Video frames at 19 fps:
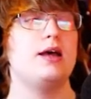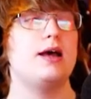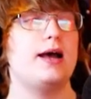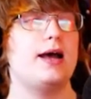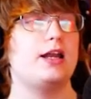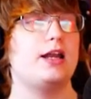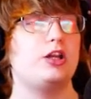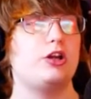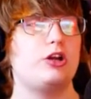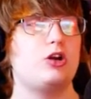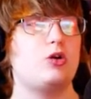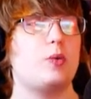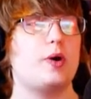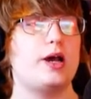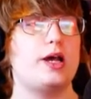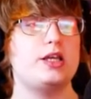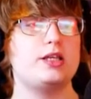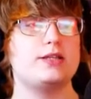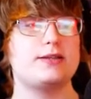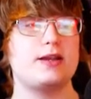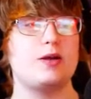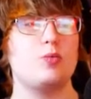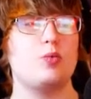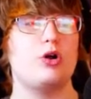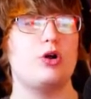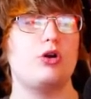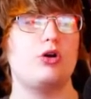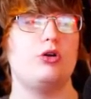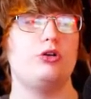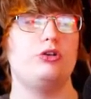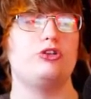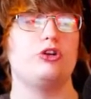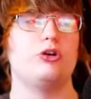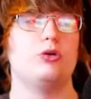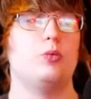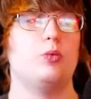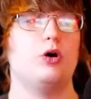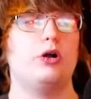I don't know why it's like
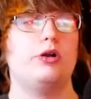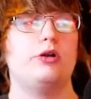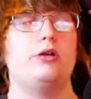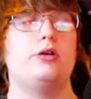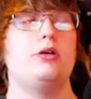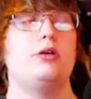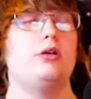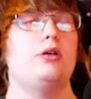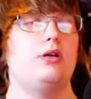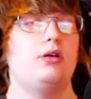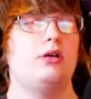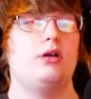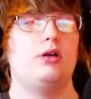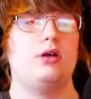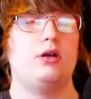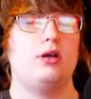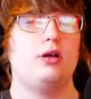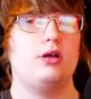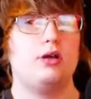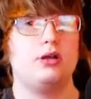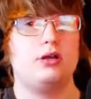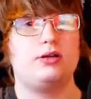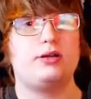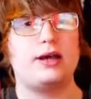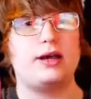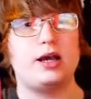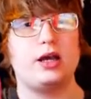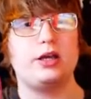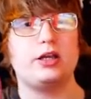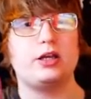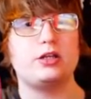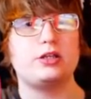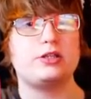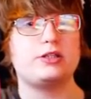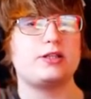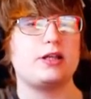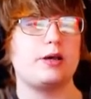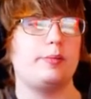101. That,
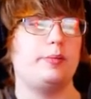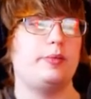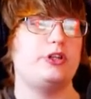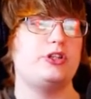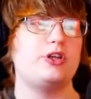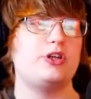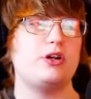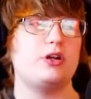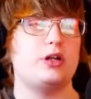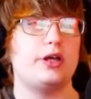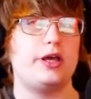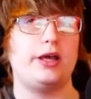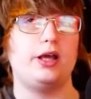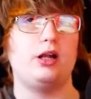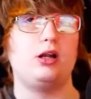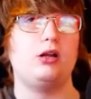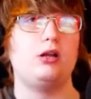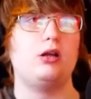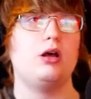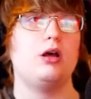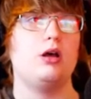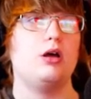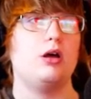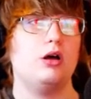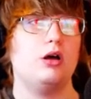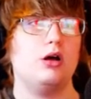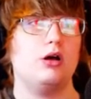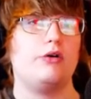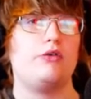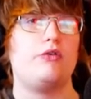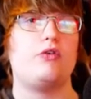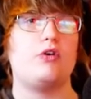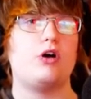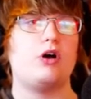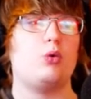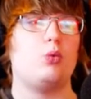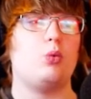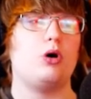that means he'll heal
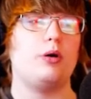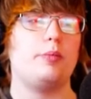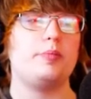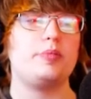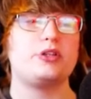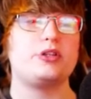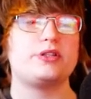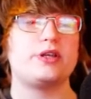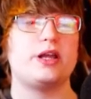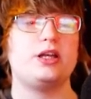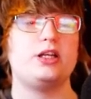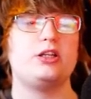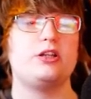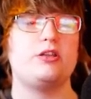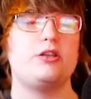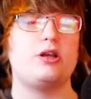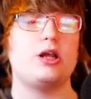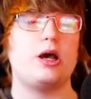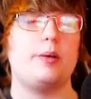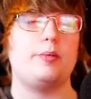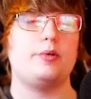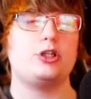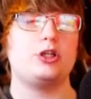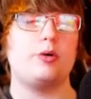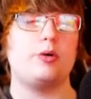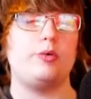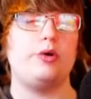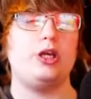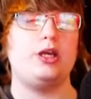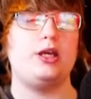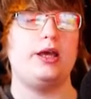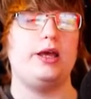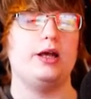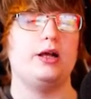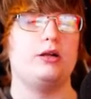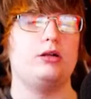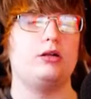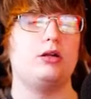for 1% of the damage that we
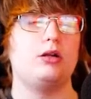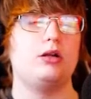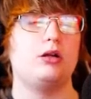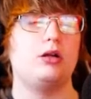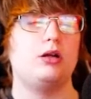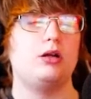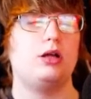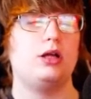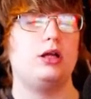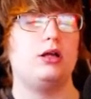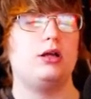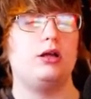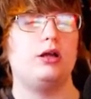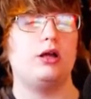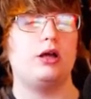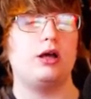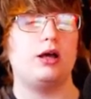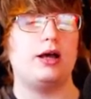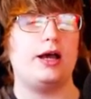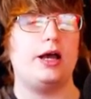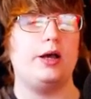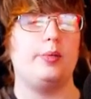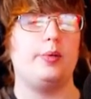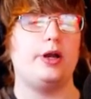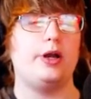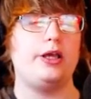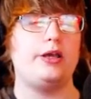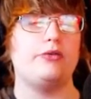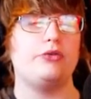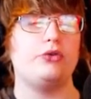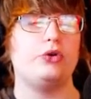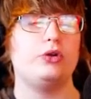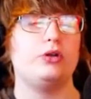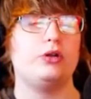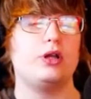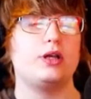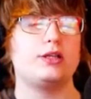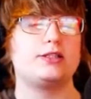deal. I believe.
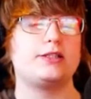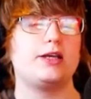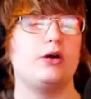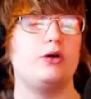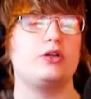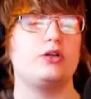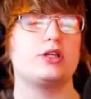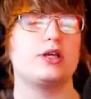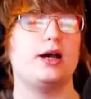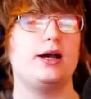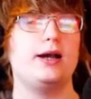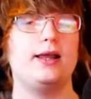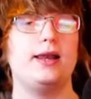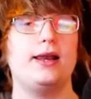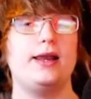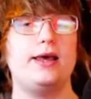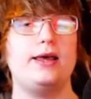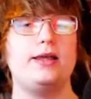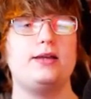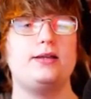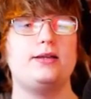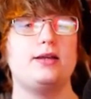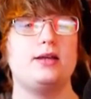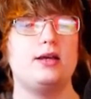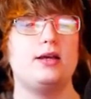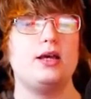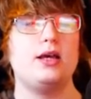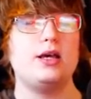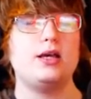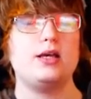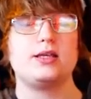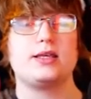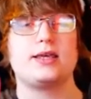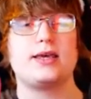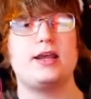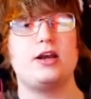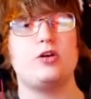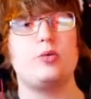That's how it's calculated.
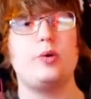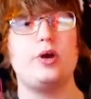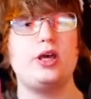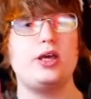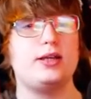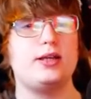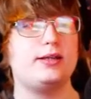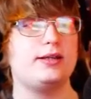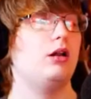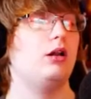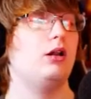Kinda weird.